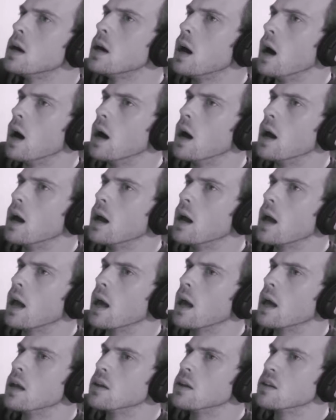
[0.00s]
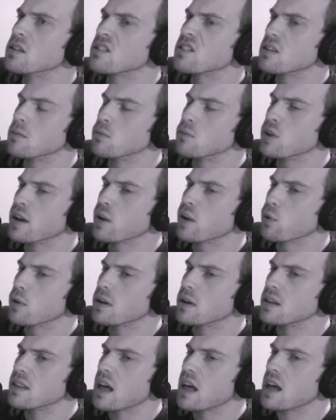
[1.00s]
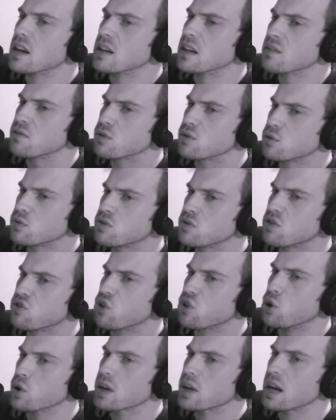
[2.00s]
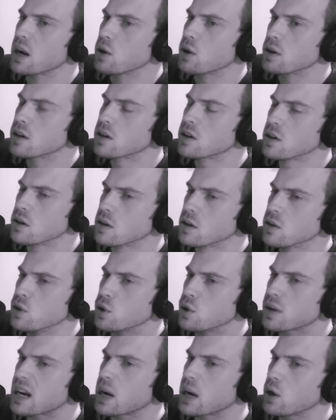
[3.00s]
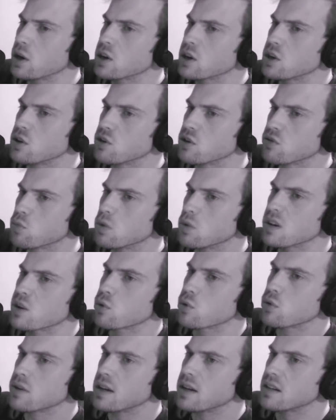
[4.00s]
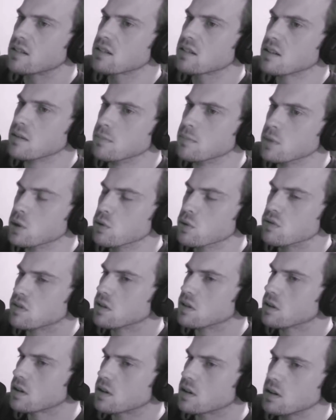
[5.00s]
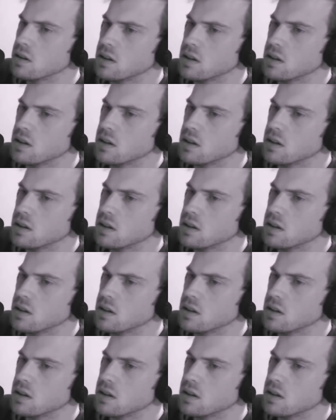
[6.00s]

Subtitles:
And to some degree, that influences their character, and their character is what creates the music.